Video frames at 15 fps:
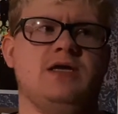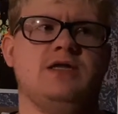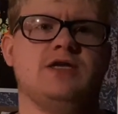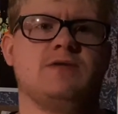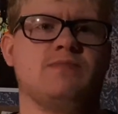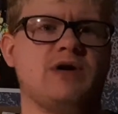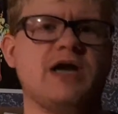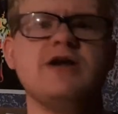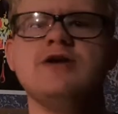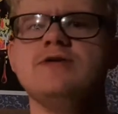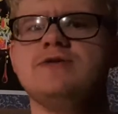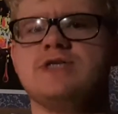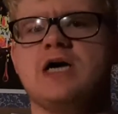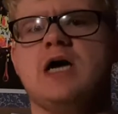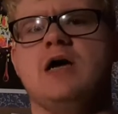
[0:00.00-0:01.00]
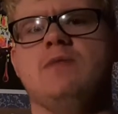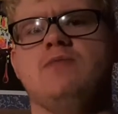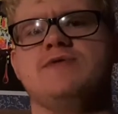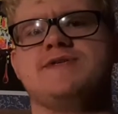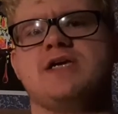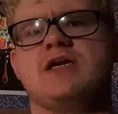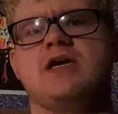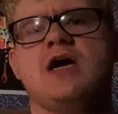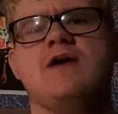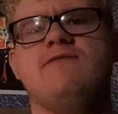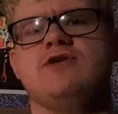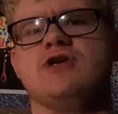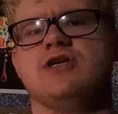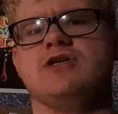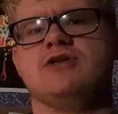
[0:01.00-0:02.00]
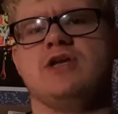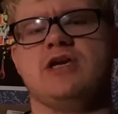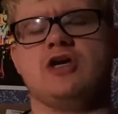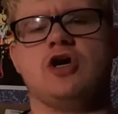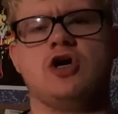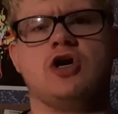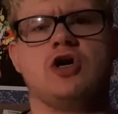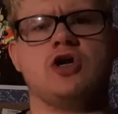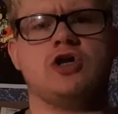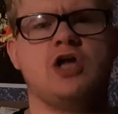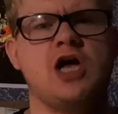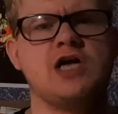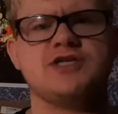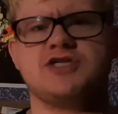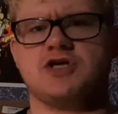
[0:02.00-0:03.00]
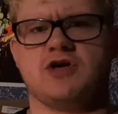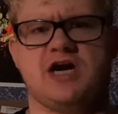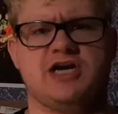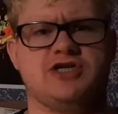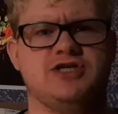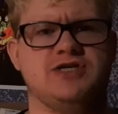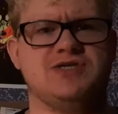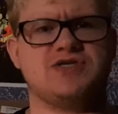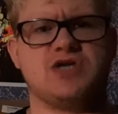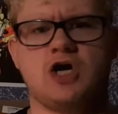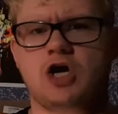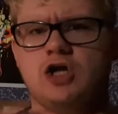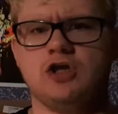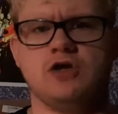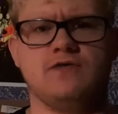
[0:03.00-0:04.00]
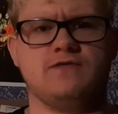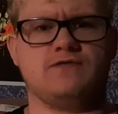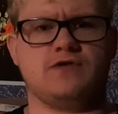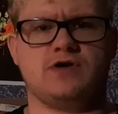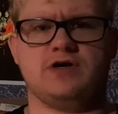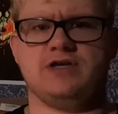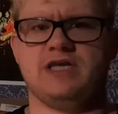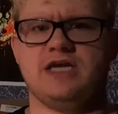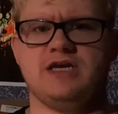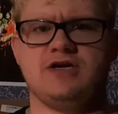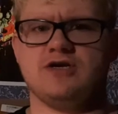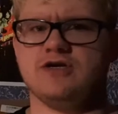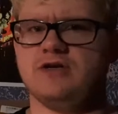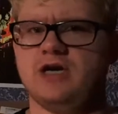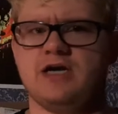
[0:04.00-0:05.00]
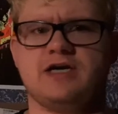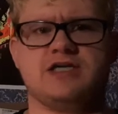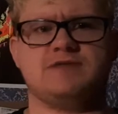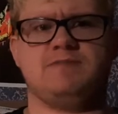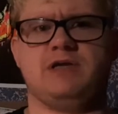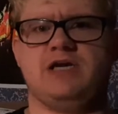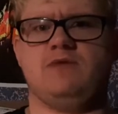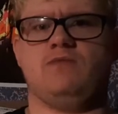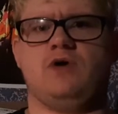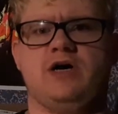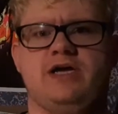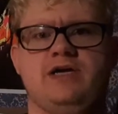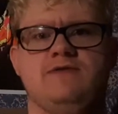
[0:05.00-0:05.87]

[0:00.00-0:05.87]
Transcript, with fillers: Their brand new tub was like covered in like claw scratches all over, and they could not explain why.